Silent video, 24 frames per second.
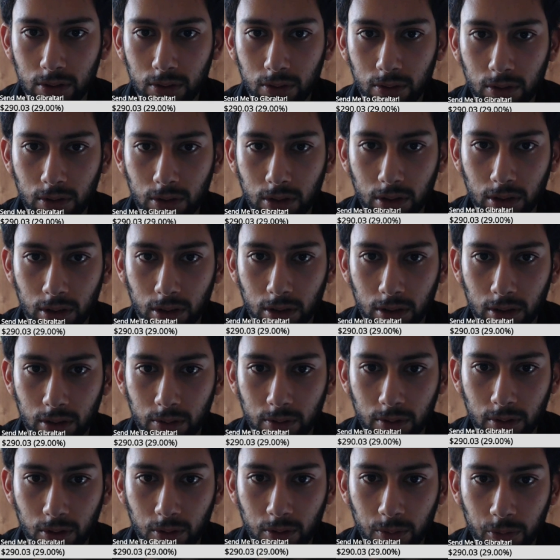Okay,
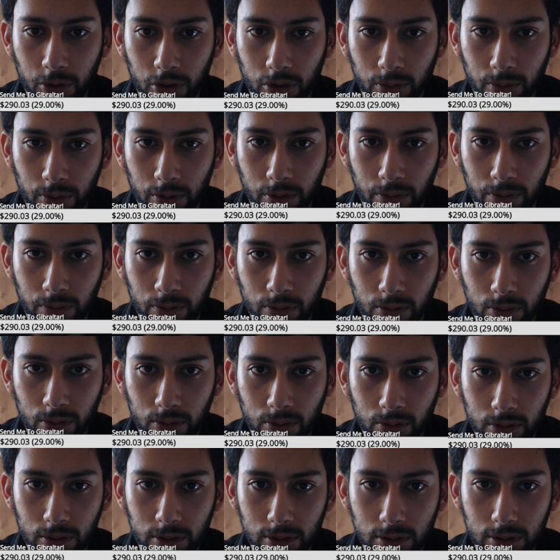now bishop d4
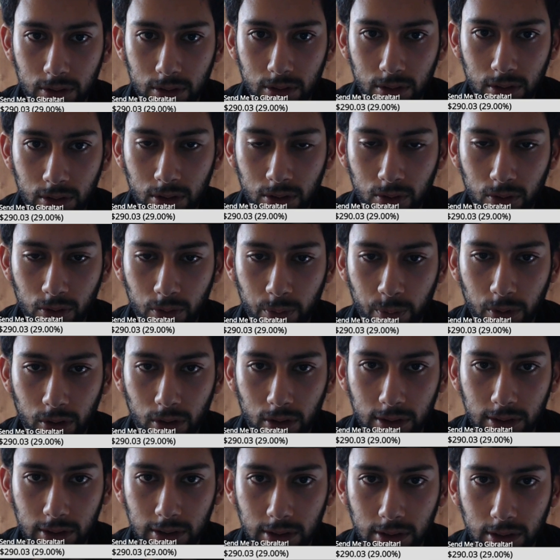is a good
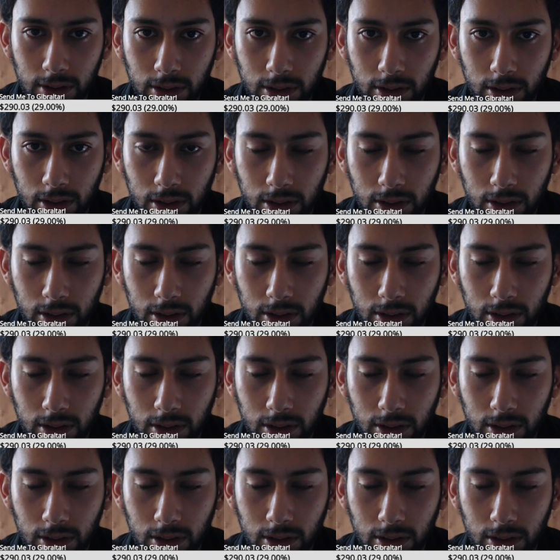policy